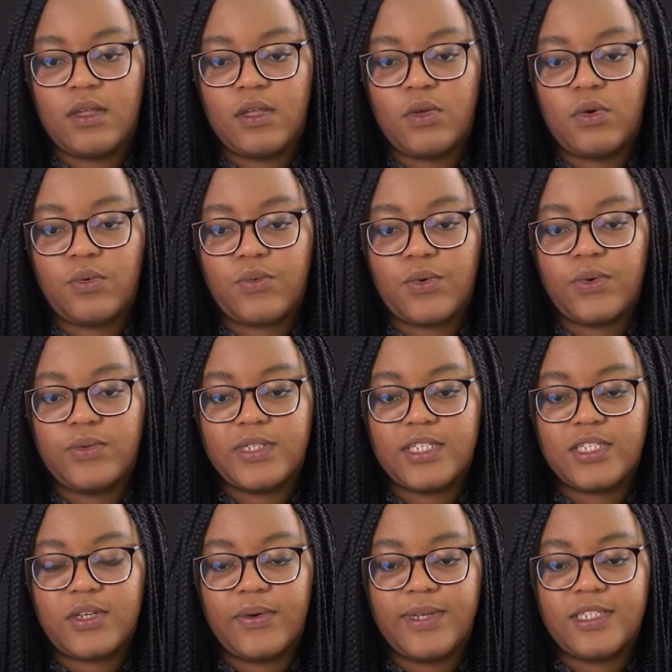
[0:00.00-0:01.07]
your root is
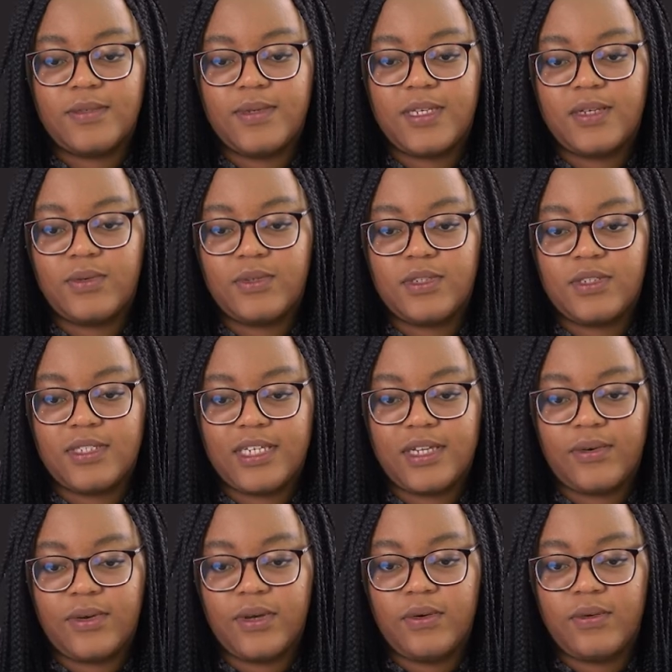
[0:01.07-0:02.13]
going to be equal to
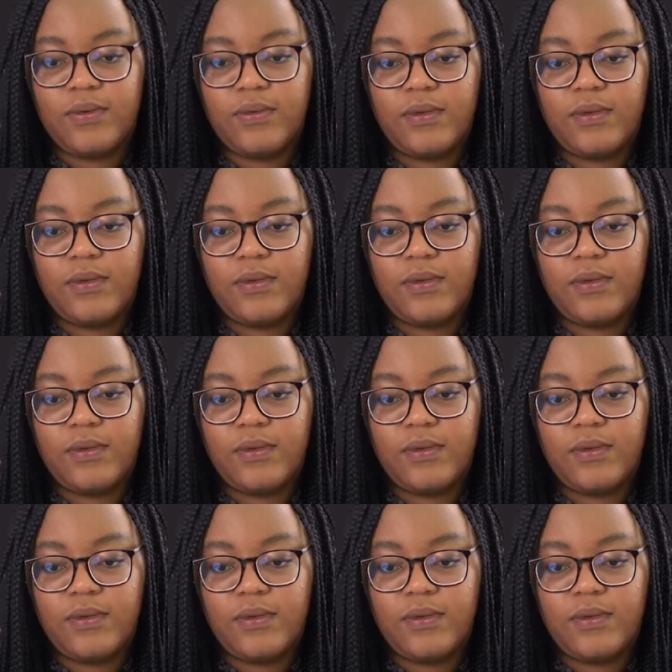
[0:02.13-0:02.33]
0.